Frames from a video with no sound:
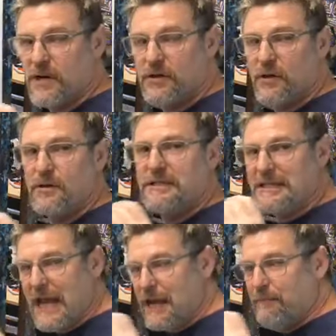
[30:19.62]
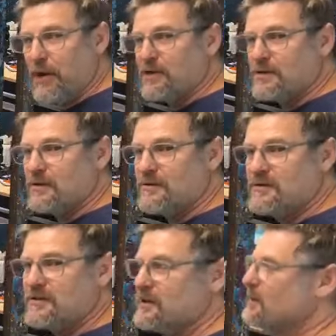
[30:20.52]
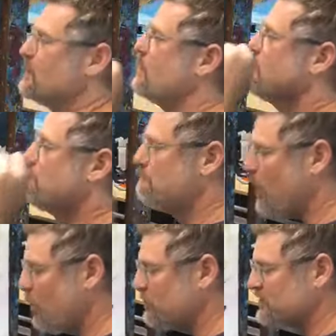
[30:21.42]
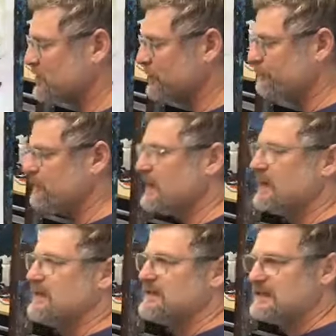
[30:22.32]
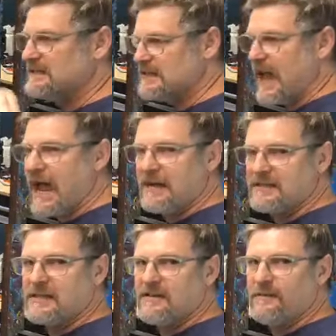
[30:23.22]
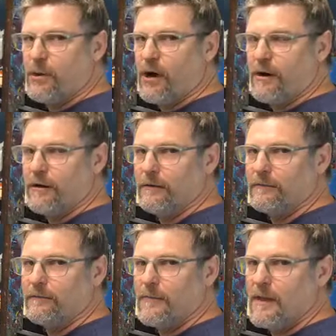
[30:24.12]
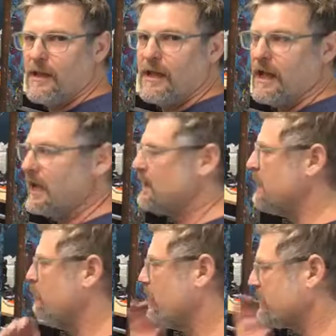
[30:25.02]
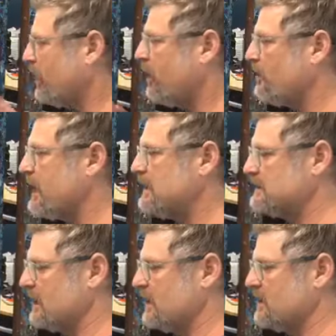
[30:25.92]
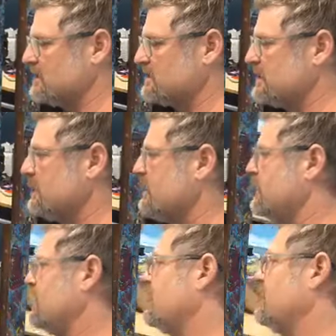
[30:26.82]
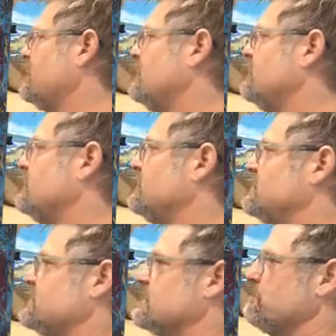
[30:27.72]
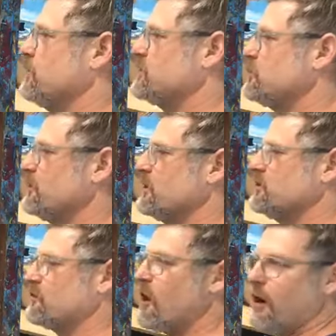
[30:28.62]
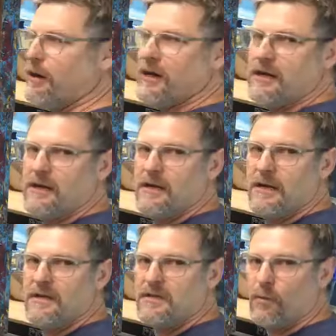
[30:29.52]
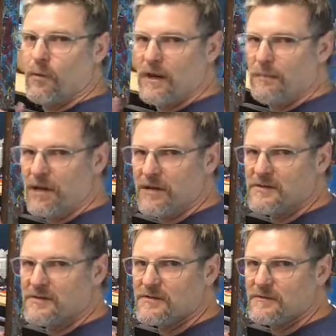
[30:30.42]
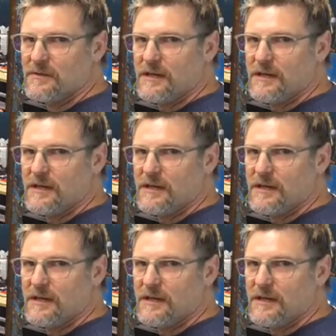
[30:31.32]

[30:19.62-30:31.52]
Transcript: make sure you take pictures, post them, tag Steve Barton. And then what all that does is put you in a drawing to win a piece.